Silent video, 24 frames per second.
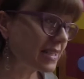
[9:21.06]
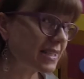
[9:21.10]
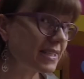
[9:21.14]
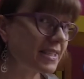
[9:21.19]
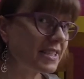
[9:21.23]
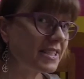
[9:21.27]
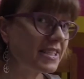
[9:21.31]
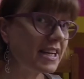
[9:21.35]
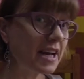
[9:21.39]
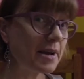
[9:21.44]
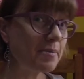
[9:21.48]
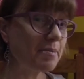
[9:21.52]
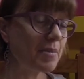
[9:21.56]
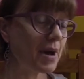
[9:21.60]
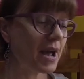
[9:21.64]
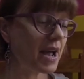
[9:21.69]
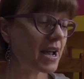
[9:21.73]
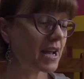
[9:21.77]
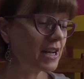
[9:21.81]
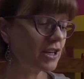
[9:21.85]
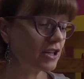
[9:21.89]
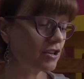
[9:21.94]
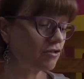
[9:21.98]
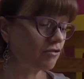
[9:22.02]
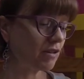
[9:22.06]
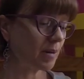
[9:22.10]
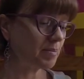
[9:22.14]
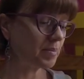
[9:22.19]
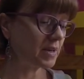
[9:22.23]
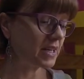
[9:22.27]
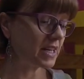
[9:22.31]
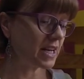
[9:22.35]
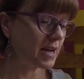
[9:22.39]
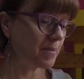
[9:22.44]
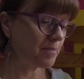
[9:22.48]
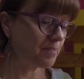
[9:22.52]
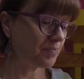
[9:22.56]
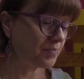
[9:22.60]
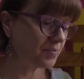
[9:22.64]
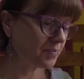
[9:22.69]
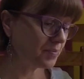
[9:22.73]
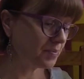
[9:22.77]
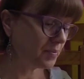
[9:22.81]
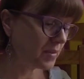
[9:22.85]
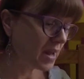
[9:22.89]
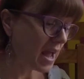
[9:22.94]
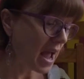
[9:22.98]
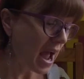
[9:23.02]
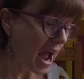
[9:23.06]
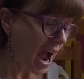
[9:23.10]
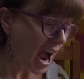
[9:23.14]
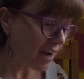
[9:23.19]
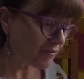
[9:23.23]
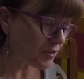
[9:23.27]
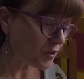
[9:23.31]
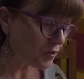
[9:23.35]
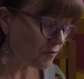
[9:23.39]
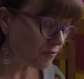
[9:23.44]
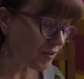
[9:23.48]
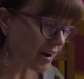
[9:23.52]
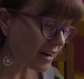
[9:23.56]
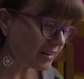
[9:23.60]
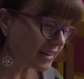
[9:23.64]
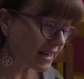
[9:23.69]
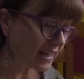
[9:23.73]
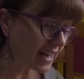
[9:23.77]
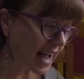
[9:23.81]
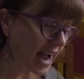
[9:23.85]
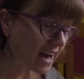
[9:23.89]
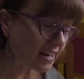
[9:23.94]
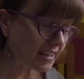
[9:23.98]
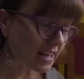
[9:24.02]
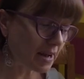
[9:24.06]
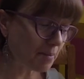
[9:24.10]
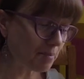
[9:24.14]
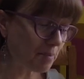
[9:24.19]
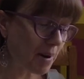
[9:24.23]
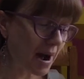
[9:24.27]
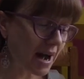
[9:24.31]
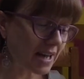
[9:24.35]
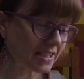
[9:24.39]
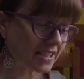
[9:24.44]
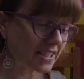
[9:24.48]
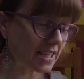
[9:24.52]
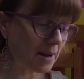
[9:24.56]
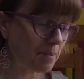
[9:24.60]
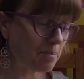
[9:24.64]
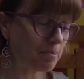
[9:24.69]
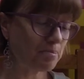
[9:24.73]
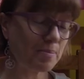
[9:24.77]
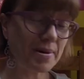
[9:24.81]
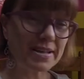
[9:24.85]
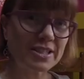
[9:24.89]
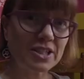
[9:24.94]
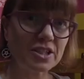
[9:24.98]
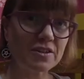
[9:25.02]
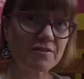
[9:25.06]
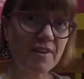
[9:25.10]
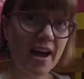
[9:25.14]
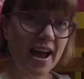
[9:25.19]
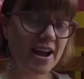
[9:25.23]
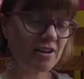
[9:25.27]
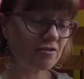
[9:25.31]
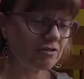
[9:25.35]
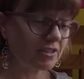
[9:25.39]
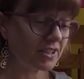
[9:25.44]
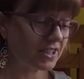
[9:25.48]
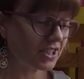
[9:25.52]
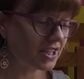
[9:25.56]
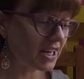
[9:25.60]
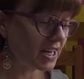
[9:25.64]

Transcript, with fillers: Snape interrupted him. Have you found out how to get past that beast of Hagrid's